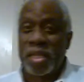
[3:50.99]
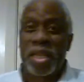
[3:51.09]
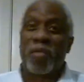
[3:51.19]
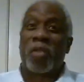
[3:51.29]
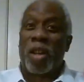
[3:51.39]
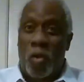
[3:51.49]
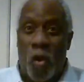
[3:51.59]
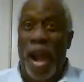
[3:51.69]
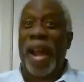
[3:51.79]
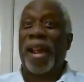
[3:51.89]
the
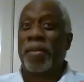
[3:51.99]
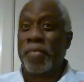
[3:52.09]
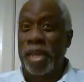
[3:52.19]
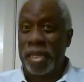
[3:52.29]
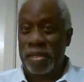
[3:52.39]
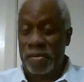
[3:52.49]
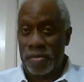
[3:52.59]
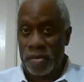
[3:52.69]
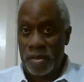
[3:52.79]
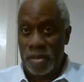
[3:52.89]
requirement
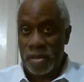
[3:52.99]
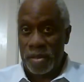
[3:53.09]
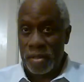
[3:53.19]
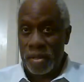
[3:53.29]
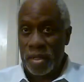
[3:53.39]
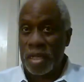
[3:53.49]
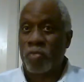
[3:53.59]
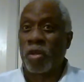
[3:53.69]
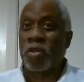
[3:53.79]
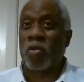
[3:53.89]

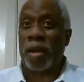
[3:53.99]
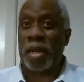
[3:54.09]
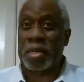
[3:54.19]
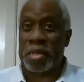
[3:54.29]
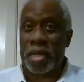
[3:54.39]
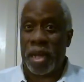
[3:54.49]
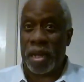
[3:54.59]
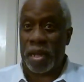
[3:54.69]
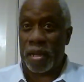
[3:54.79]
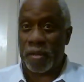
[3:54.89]
is what Christ
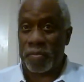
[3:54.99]
said.